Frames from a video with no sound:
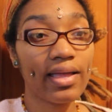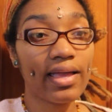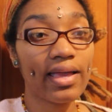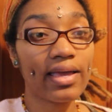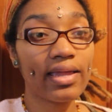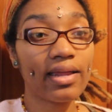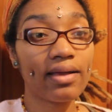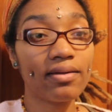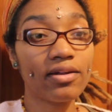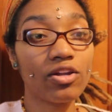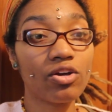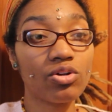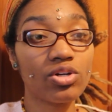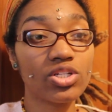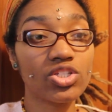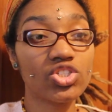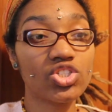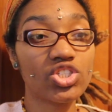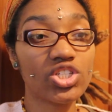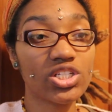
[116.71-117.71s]
and I
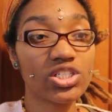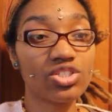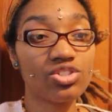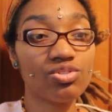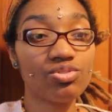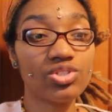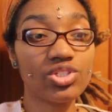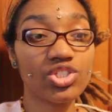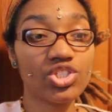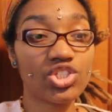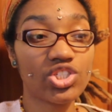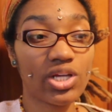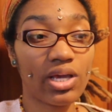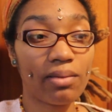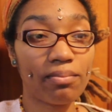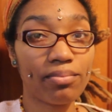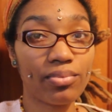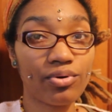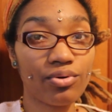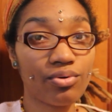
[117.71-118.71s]
noticed just using
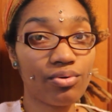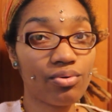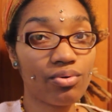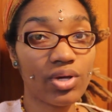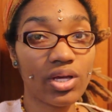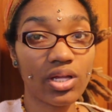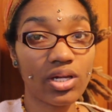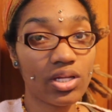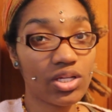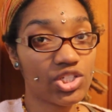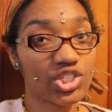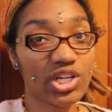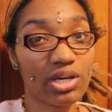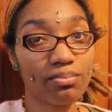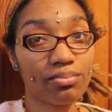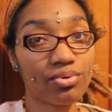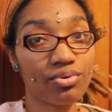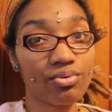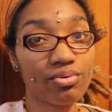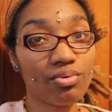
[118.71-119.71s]
shampoo, any
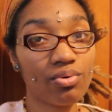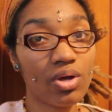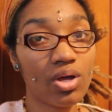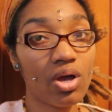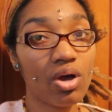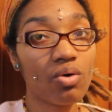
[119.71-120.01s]
shampoo,